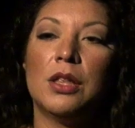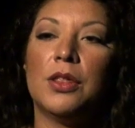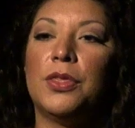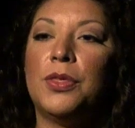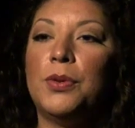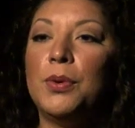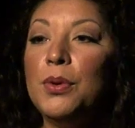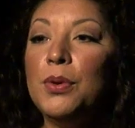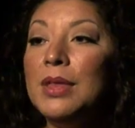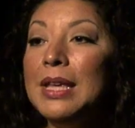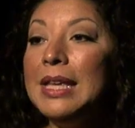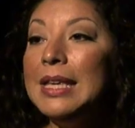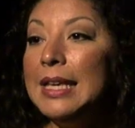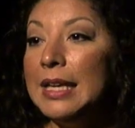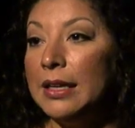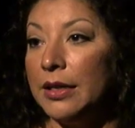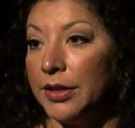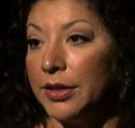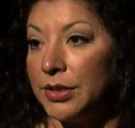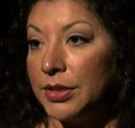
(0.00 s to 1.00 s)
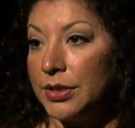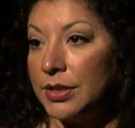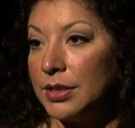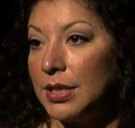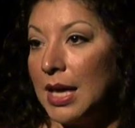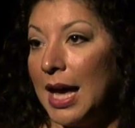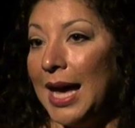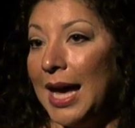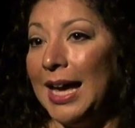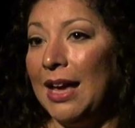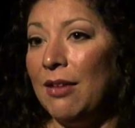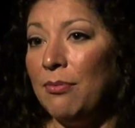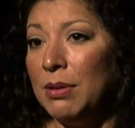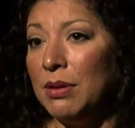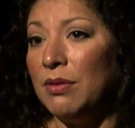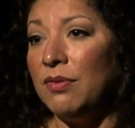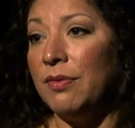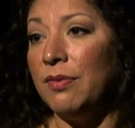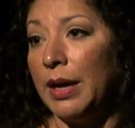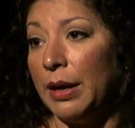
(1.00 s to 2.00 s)
Through the years, I have been
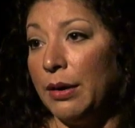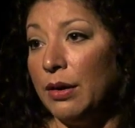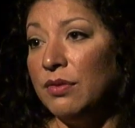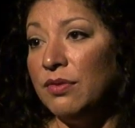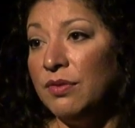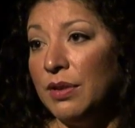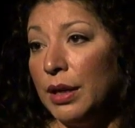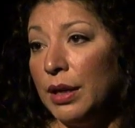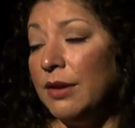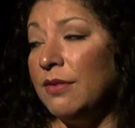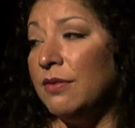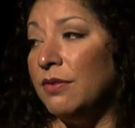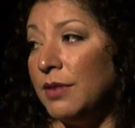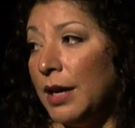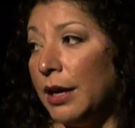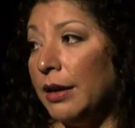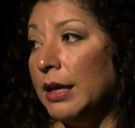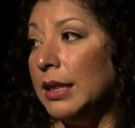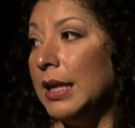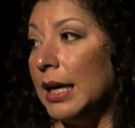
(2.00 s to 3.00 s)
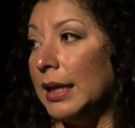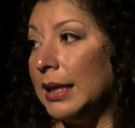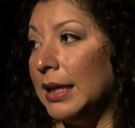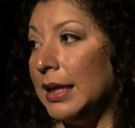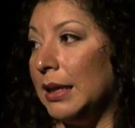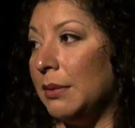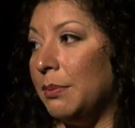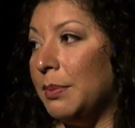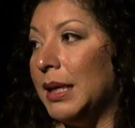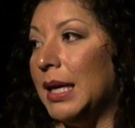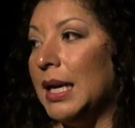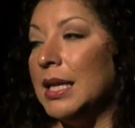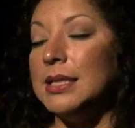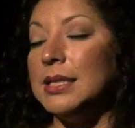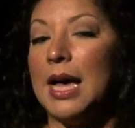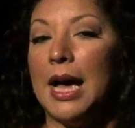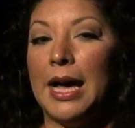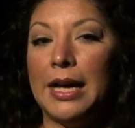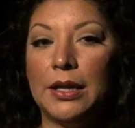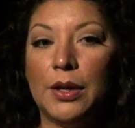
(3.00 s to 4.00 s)
very, very, very lucky because
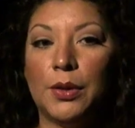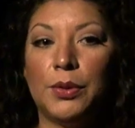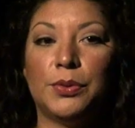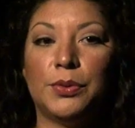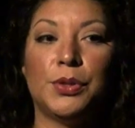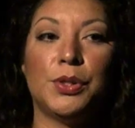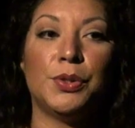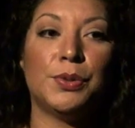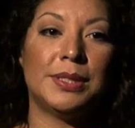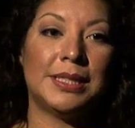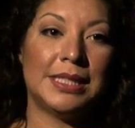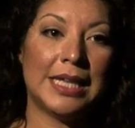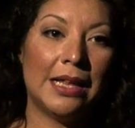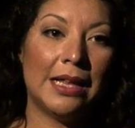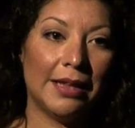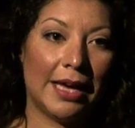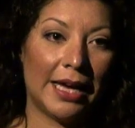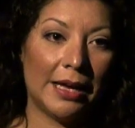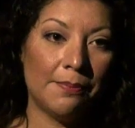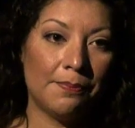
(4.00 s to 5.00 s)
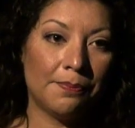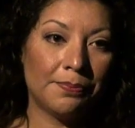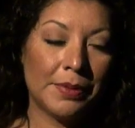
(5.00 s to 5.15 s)
I go to UCLA,